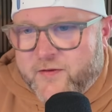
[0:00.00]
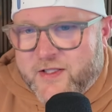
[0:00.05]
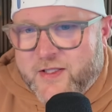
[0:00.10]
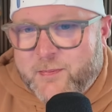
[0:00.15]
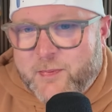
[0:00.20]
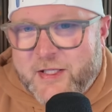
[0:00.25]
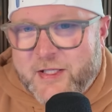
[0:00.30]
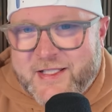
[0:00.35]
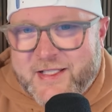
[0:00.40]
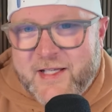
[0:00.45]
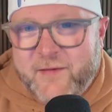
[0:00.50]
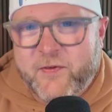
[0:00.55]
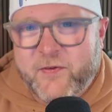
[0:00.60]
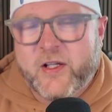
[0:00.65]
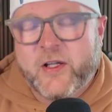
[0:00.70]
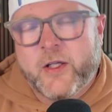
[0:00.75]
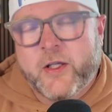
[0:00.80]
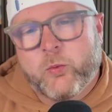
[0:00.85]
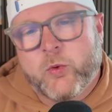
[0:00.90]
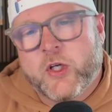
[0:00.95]

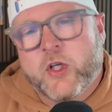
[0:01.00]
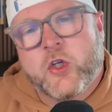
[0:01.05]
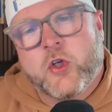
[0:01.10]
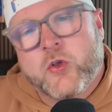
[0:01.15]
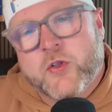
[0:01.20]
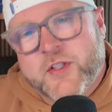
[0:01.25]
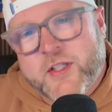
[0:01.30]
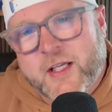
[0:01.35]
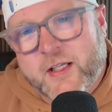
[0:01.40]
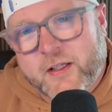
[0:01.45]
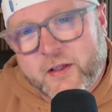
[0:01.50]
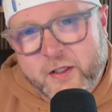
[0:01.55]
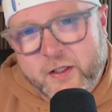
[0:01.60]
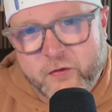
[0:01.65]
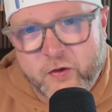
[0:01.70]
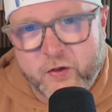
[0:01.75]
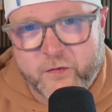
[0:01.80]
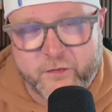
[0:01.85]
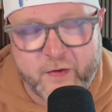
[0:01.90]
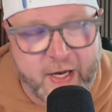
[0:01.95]
specifically reducing
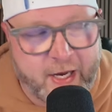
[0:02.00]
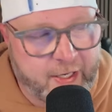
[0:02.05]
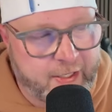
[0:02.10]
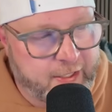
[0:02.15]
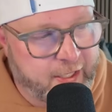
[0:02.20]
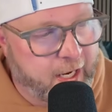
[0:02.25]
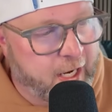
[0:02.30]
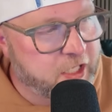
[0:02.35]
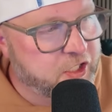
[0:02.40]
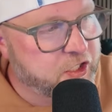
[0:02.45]
liver fat, not